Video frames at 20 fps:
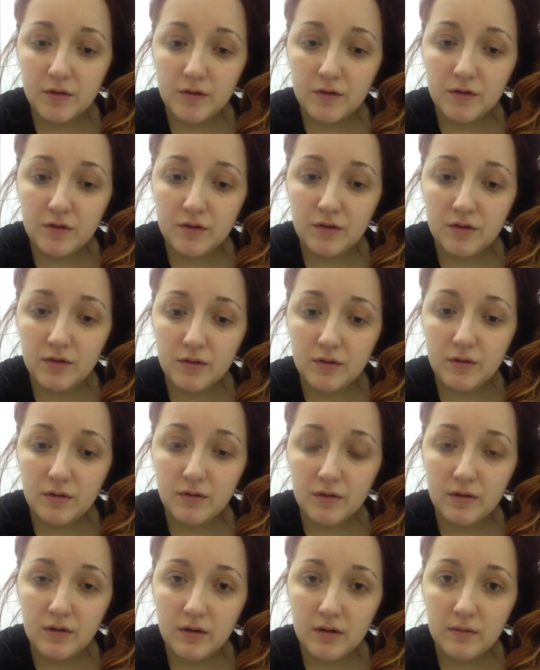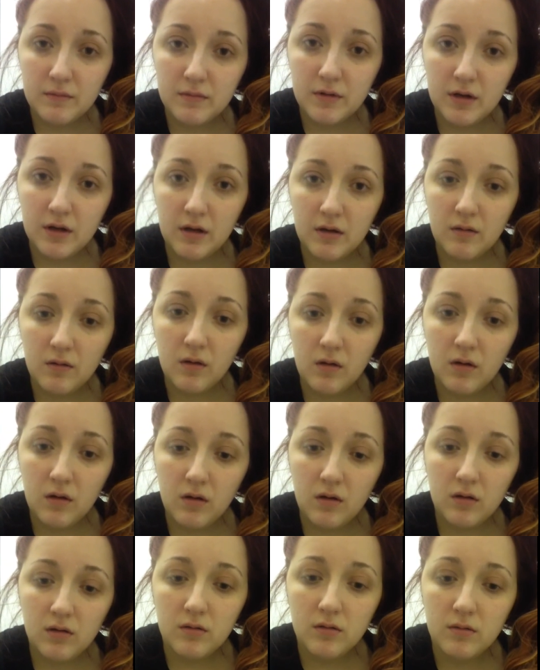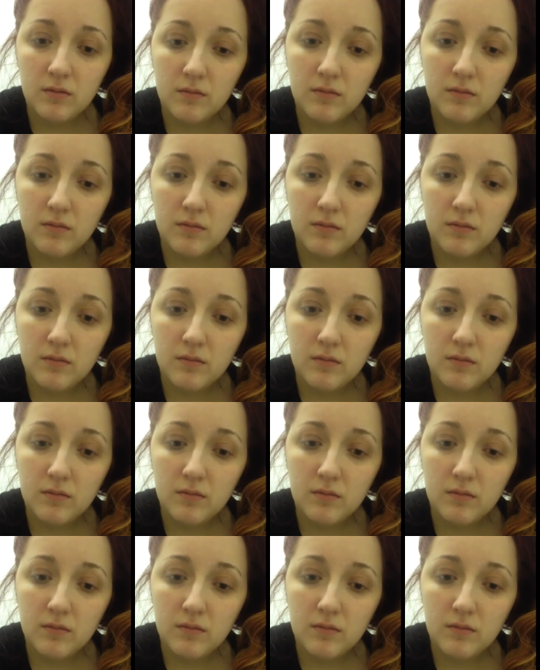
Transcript: So I'm now on